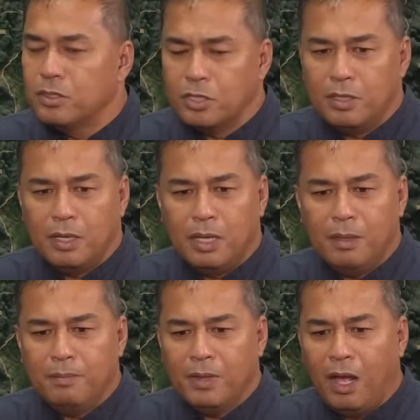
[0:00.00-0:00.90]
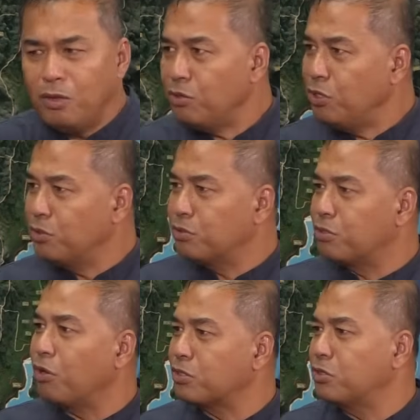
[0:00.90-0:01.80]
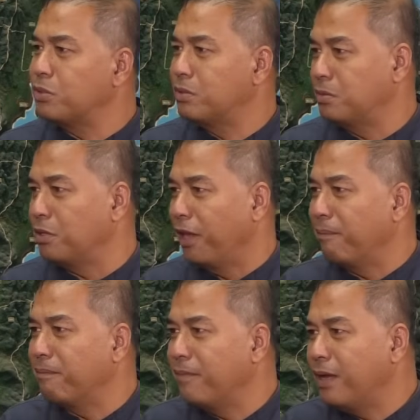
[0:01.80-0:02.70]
Sir, how do you talk to them?